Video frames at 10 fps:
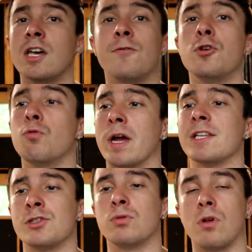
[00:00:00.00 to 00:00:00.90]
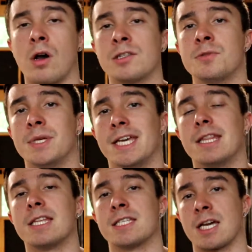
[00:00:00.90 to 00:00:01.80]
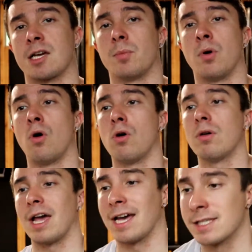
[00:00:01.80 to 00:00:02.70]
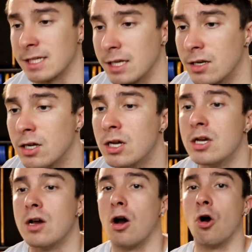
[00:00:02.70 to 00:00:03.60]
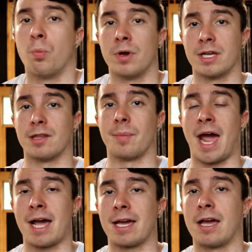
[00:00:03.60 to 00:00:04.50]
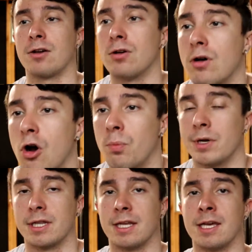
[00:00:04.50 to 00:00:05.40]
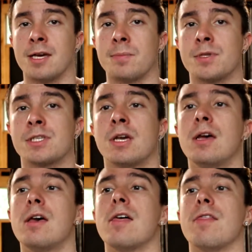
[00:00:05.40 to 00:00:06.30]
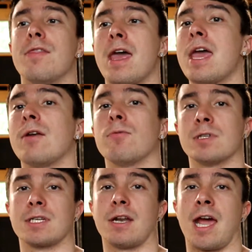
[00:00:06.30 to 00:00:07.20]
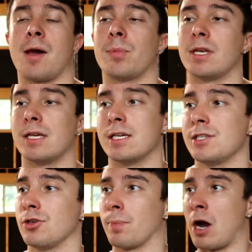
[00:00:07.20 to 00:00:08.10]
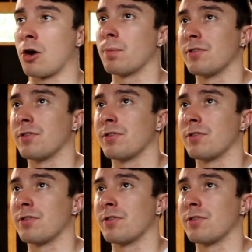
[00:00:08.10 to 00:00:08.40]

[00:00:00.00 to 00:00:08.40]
If you wait too long to begin the second pull, as in opening the back angle, opening the hips, then what's going to happen is your power